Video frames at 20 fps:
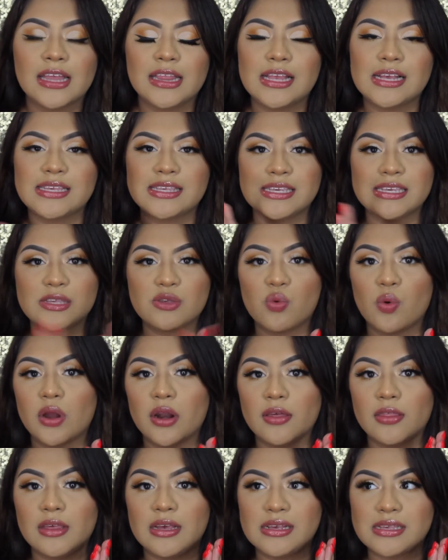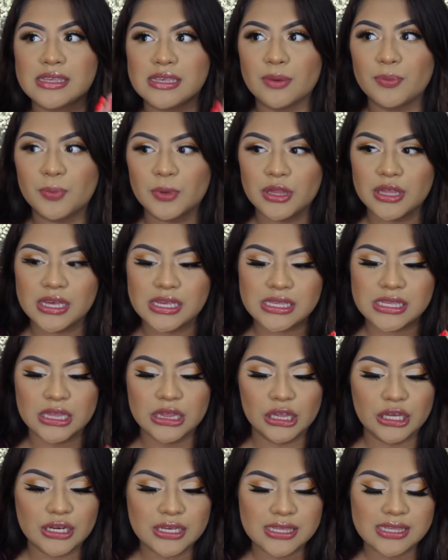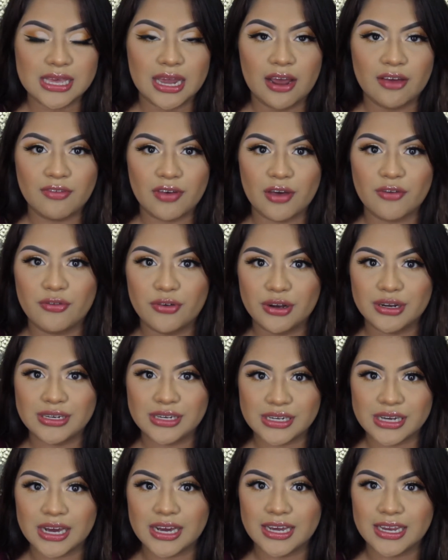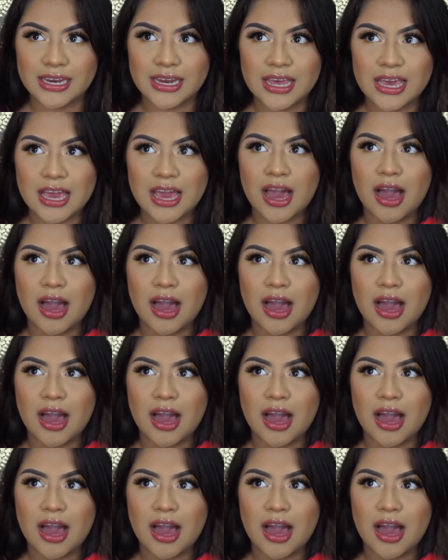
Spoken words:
This is one of the simplest looks that I've ever done.